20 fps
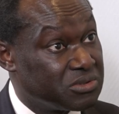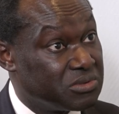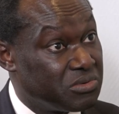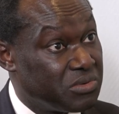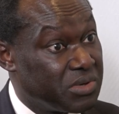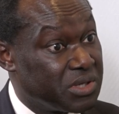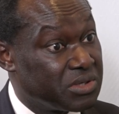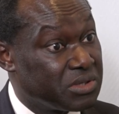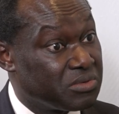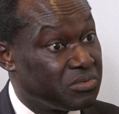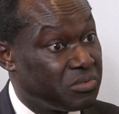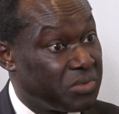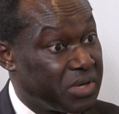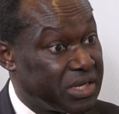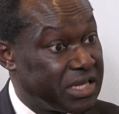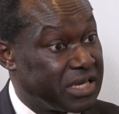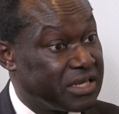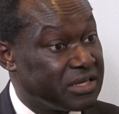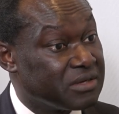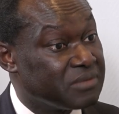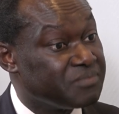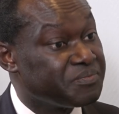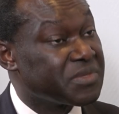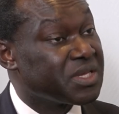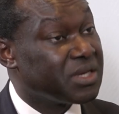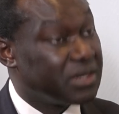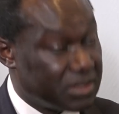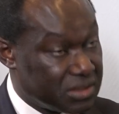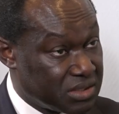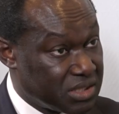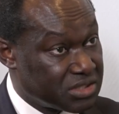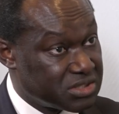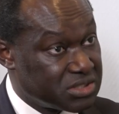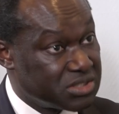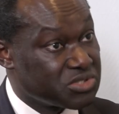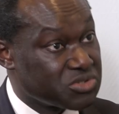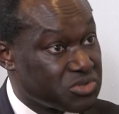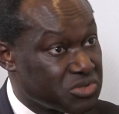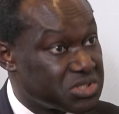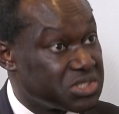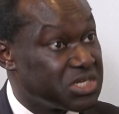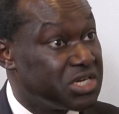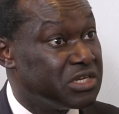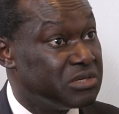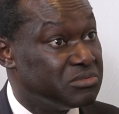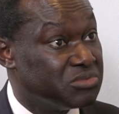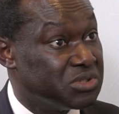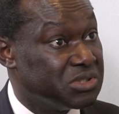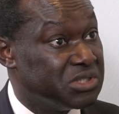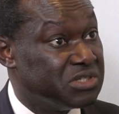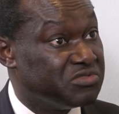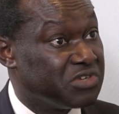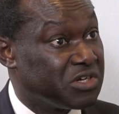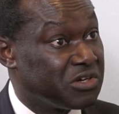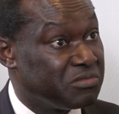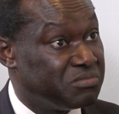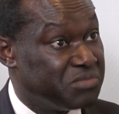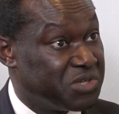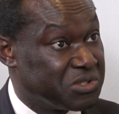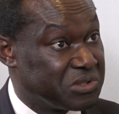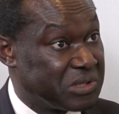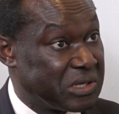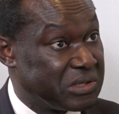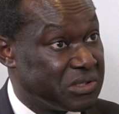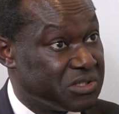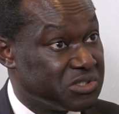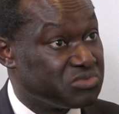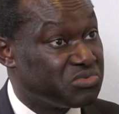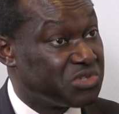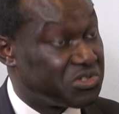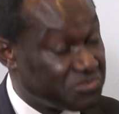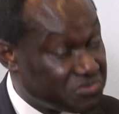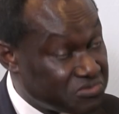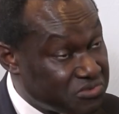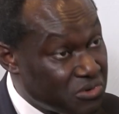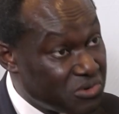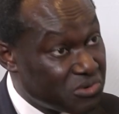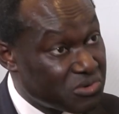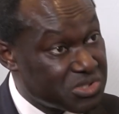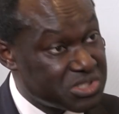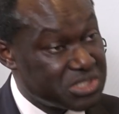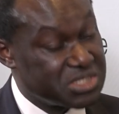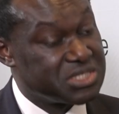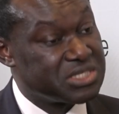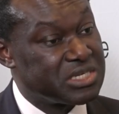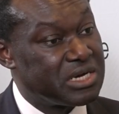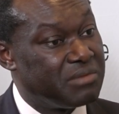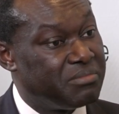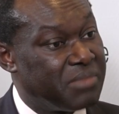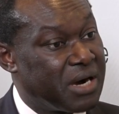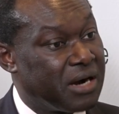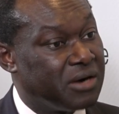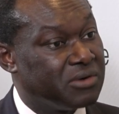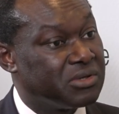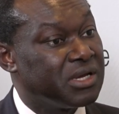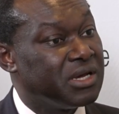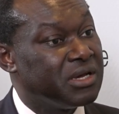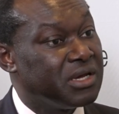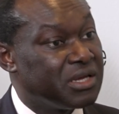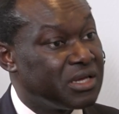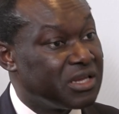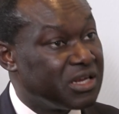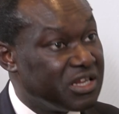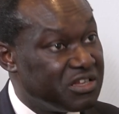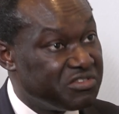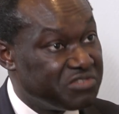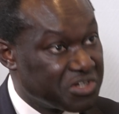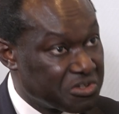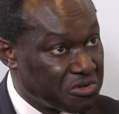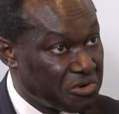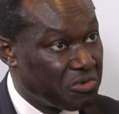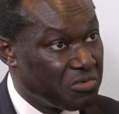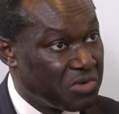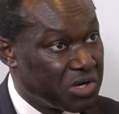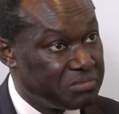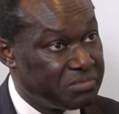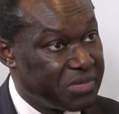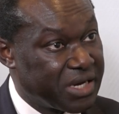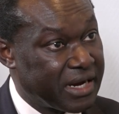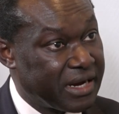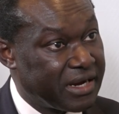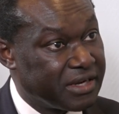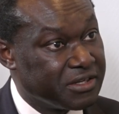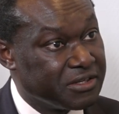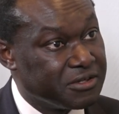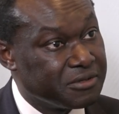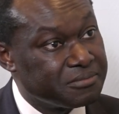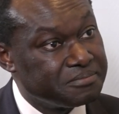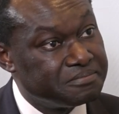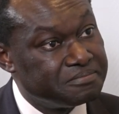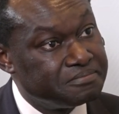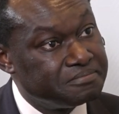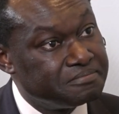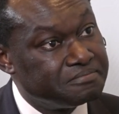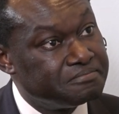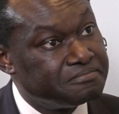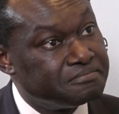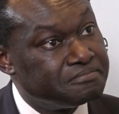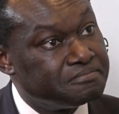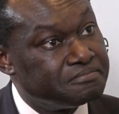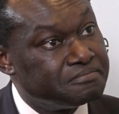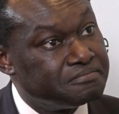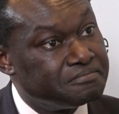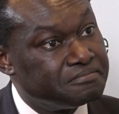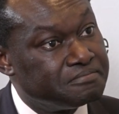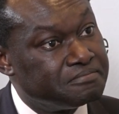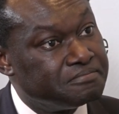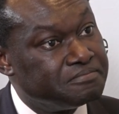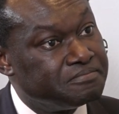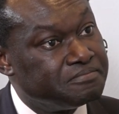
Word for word: do it within, and that's the Sustainable Development Goals, which focuses about leaving no one behind. So, so